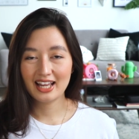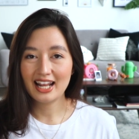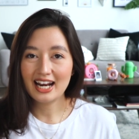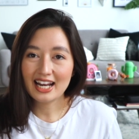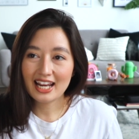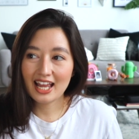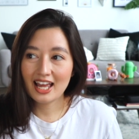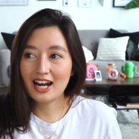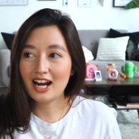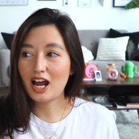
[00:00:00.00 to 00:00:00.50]
And
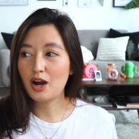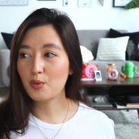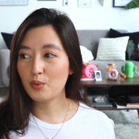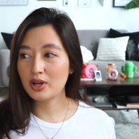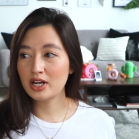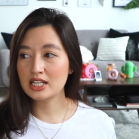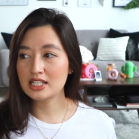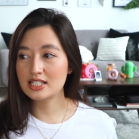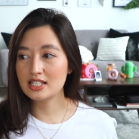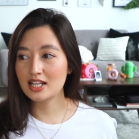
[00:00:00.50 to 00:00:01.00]
again, I
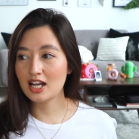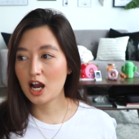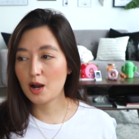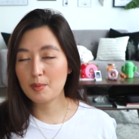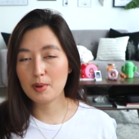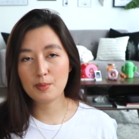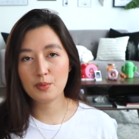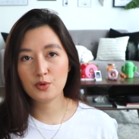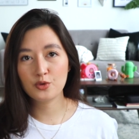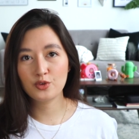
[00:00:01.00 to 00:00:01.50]
want to see how
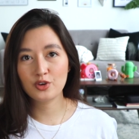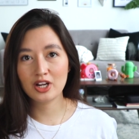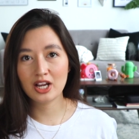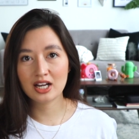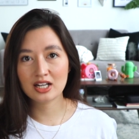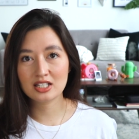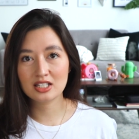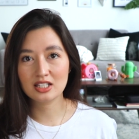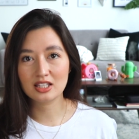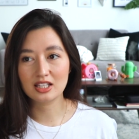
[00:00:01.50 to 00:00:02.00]
people
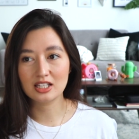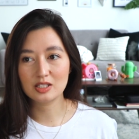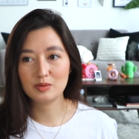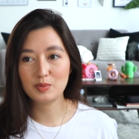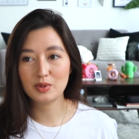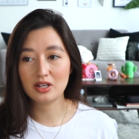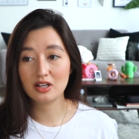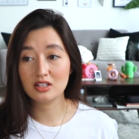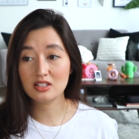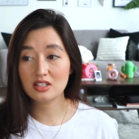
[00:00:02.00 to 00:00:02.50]
react to this,
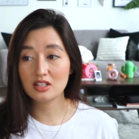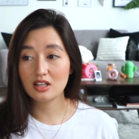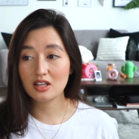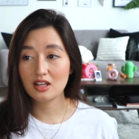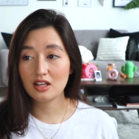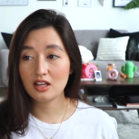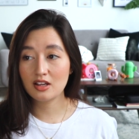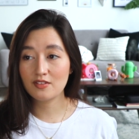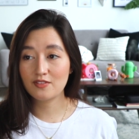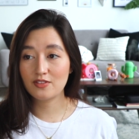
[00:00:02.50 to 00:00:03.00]
because
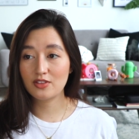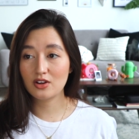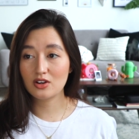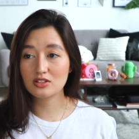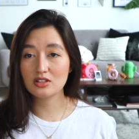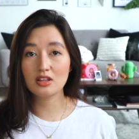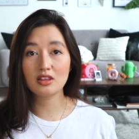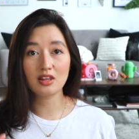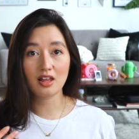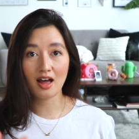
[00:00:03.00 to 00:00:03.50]
if
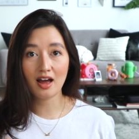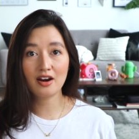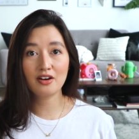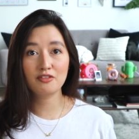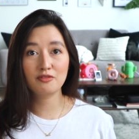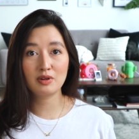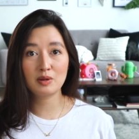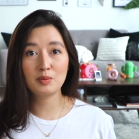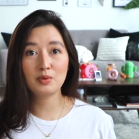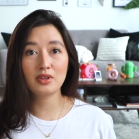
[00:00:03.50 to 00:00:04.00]
there's a lot
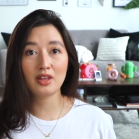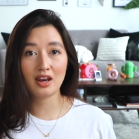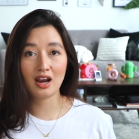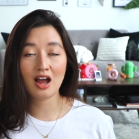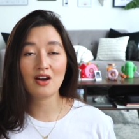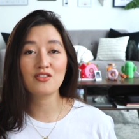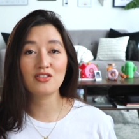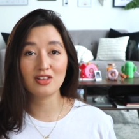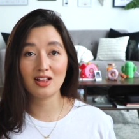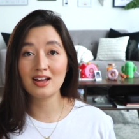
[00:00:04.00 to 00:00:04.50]
of people that
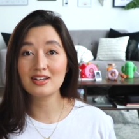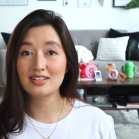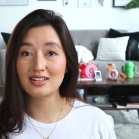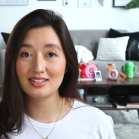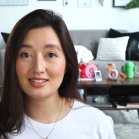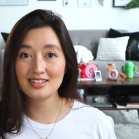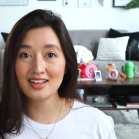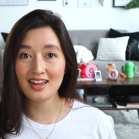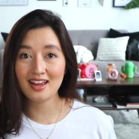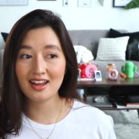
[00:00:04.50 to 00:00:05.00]
have a lot to
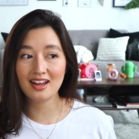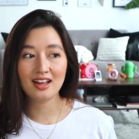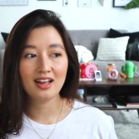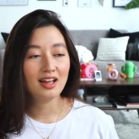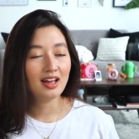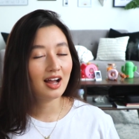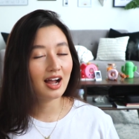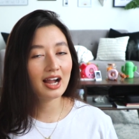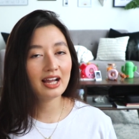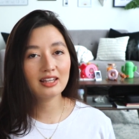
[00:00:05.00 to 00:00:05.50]
say,
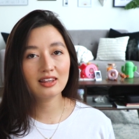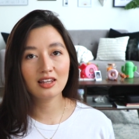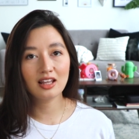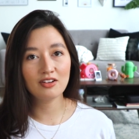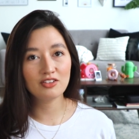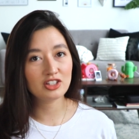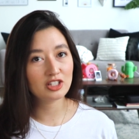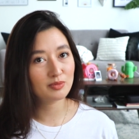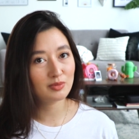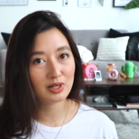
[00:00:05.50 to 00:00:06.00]
I'd
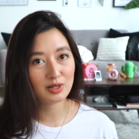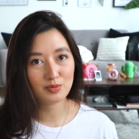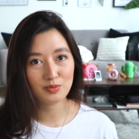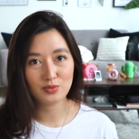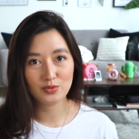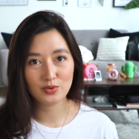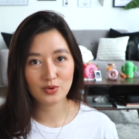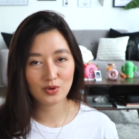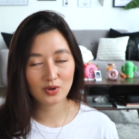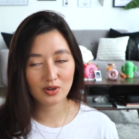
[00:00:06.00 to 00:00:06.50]
love to make
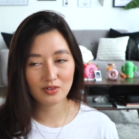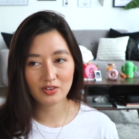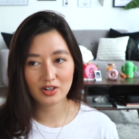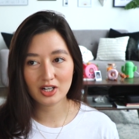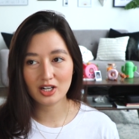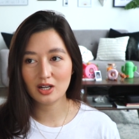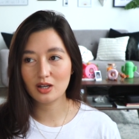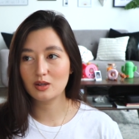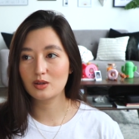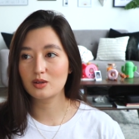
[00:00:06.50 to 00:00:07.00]
more
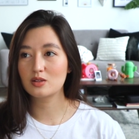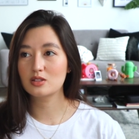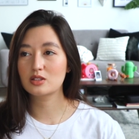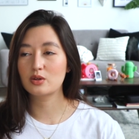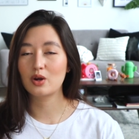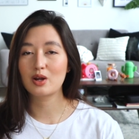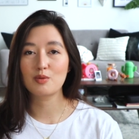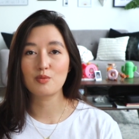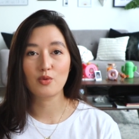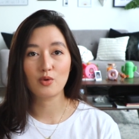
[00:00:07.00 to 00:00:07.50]
videos
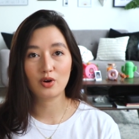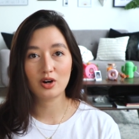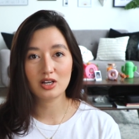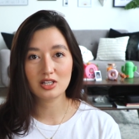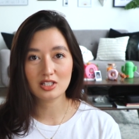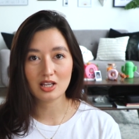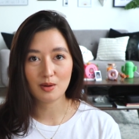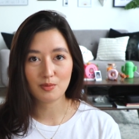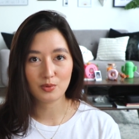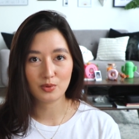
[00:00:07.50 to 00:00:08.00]
going more in
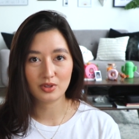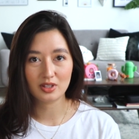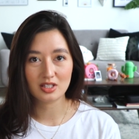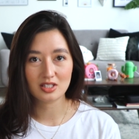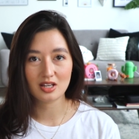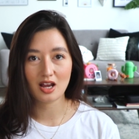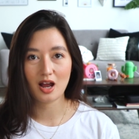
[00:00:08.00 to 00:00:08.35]
depth with this